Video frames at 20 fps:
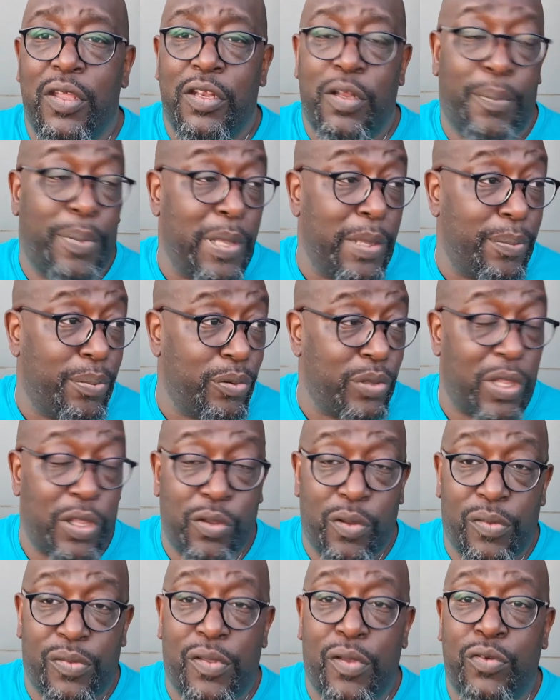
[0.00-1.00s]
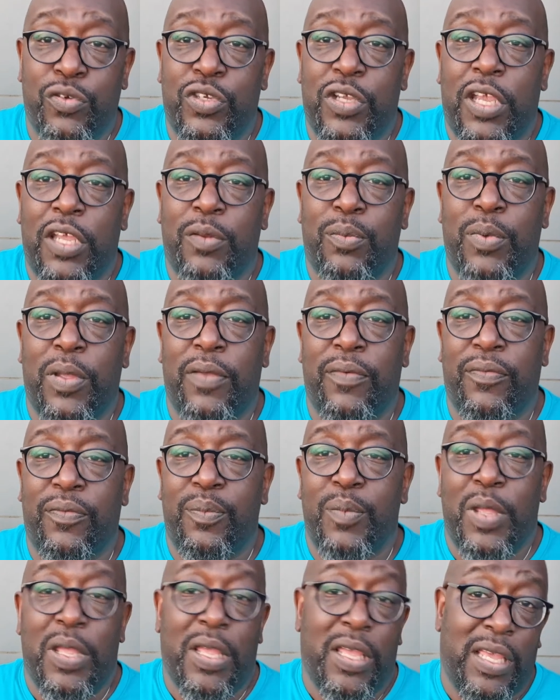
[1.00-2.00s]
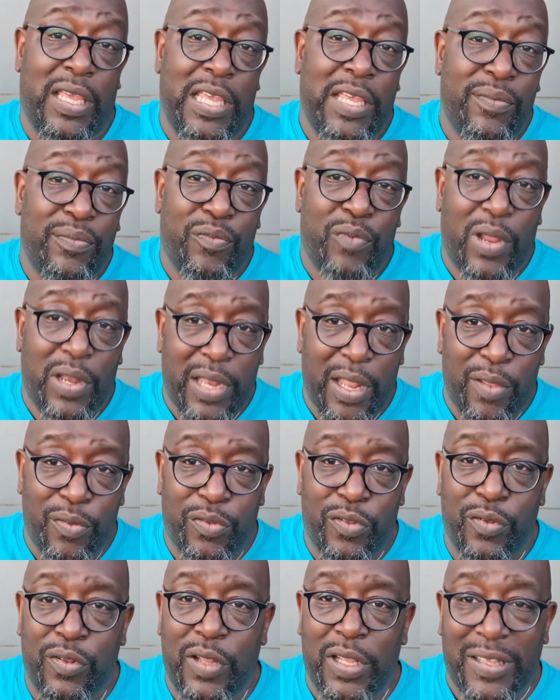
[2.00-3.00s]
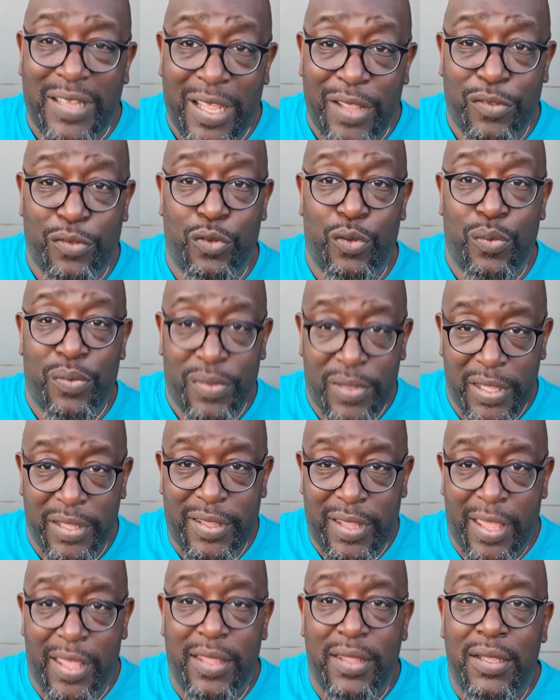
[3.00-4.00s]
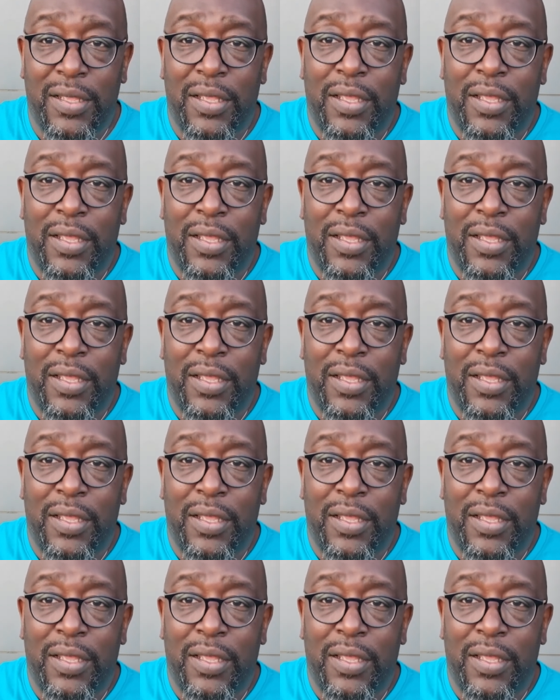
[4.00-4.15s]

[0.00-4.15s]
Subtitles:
the people that you're associated with, even right down to the desk you sit at.